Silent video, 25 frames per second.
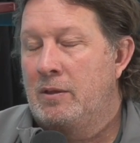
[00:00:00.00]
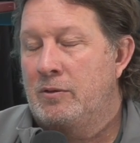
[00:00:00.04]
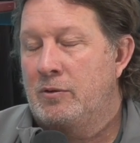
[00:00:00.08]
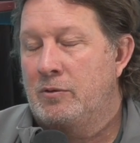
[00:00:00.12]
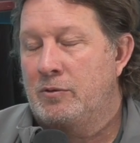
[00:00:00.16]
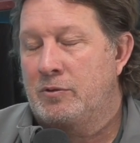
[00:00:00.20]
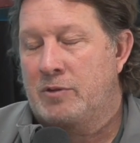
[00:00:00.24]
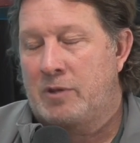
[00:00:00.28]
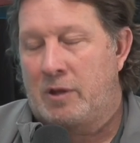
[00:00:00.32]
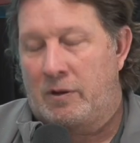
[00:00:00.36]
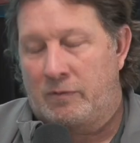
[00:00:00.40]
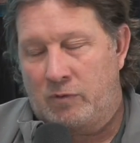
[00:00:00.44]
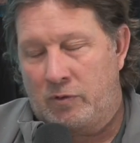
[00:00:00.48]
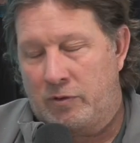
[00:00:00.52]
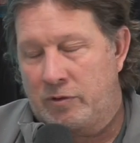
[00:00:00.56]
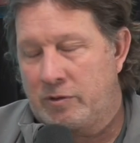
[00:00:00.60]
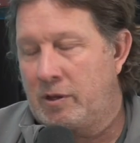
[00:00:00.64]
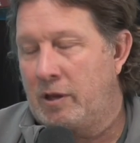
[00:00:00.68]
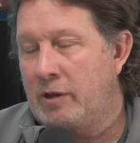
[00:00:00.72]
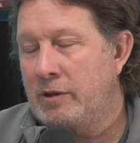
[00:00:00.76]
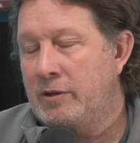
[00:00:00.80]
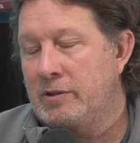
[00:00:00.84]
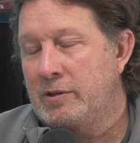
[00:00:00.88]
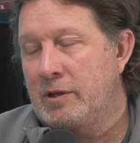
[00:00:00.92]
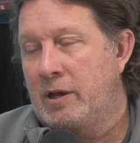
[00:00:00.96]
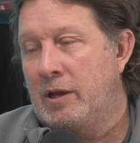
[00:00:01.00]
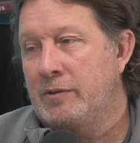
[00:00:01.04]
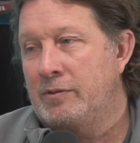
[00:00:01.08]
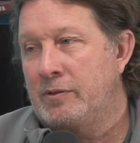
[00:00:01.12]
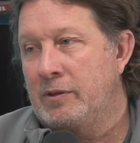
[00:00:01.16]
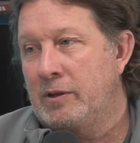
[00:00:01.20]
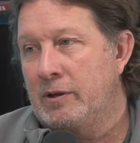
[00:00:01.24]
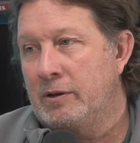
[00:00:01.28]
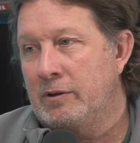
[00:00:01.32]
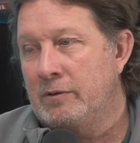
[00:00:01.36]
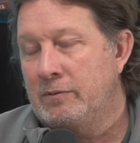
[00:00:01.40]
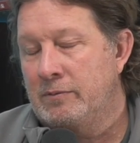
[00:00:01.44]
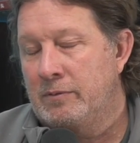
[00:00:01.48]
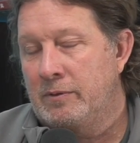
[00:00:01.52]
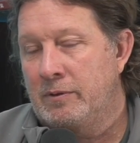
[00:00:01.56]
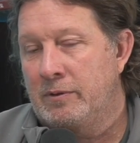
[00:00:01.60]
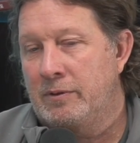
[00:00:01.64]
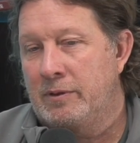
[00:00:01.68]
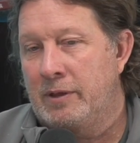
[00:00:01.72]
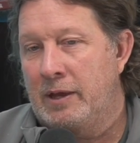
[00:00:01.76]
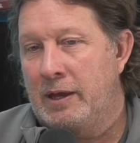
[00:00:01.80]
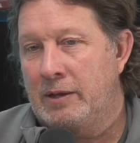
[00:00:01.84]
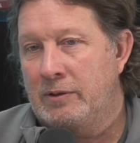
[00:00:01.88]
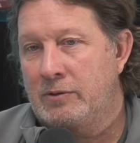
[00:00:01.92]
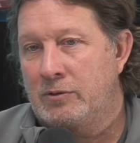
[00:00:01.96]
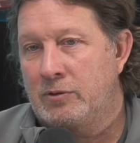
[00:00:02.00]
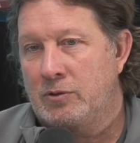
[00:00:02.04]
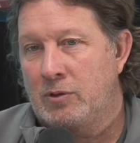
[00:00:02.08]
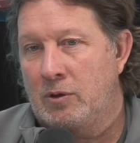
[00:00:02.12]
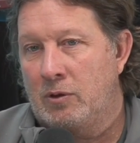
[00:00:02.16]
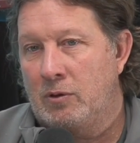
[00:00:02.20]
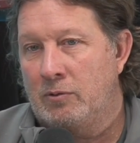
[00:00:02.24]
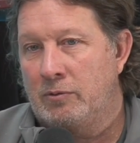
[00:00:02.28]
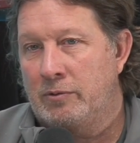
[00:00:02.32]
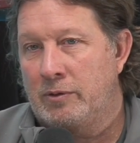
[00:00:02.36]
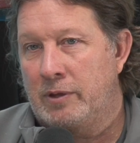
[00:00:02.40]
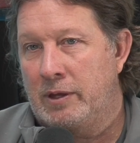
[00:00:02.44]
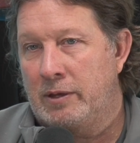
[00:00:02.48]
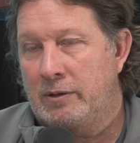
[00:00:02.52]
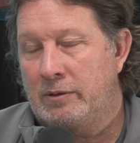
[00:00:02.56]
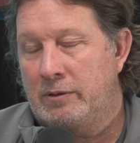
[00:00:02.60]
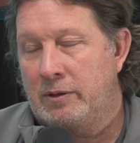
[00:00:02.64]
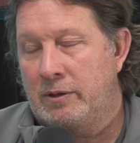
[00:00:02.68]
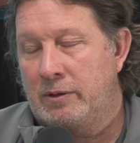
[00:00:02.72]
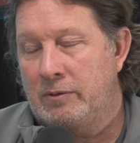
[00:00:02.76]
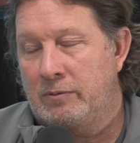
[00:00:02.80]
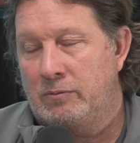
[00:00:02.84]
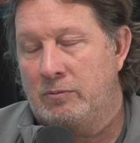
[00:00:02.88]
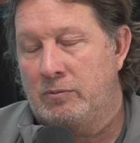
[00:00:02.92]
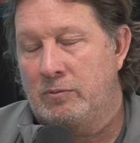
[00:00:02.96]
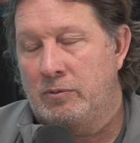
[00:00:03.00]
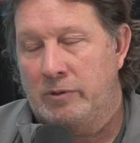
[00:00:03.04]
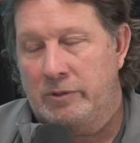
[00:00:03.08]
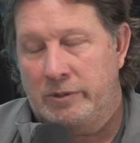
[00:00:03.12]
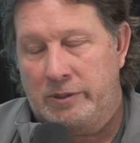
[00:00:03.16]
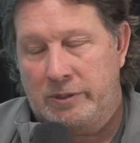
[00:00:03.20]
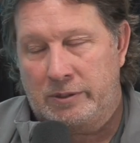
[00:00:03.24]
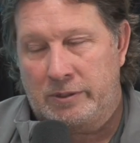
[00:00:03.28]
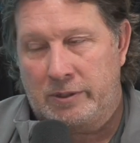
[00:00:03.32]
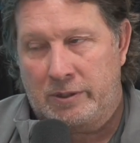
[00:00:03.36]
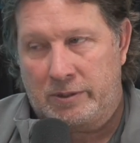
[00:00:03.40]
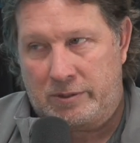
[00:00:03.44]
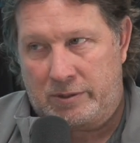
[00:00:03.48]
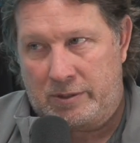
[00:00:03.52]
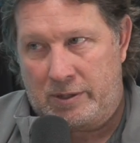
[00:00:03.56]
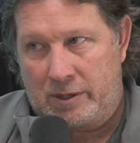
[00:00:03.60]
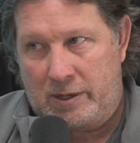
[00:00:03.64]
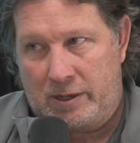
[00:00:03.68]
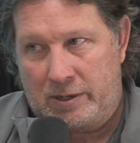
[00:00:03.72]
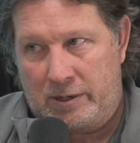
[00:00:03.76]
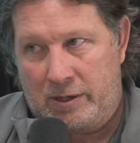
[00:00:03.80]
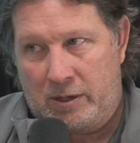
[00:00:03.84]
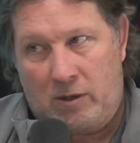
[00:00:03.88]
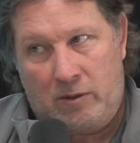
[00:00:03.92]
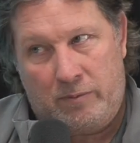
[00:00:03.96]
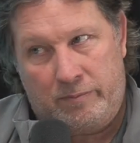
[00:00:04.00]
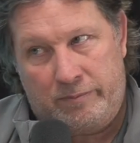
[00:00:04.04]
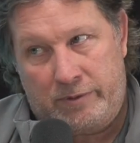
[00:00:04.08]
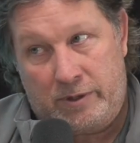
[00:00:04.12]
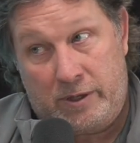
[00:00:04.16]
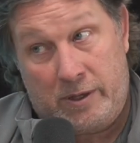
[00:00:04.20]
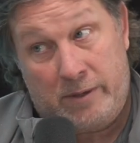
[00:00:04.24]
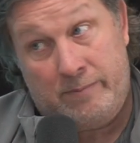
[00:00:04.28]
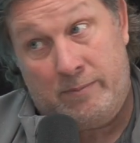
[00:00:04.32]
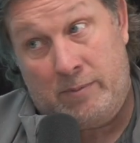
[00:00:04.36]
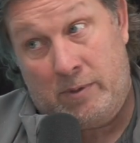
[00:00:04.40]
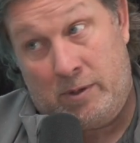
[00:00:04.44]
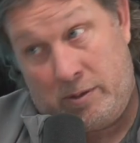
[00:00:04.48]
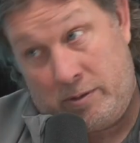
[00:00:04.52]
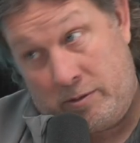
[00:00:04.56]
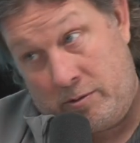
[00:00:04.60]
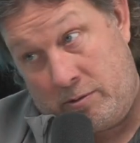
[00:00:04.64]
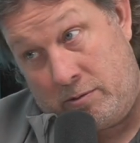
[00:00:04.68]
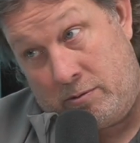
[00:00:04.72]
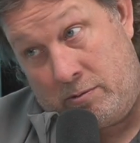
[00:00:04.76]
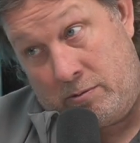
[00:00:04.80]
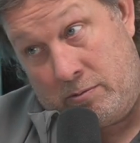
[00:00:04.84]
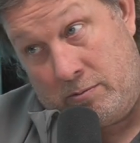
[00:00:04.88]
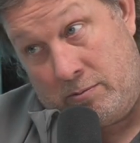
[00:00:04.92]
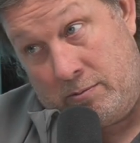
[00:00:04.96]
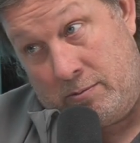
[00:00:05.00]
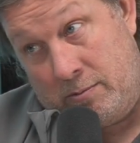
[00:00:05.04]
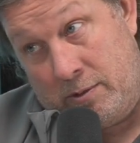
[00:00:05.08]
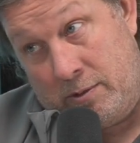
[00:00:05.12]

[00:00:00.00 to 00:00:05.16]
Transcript: There's several studies out there that show that it really does not help that much.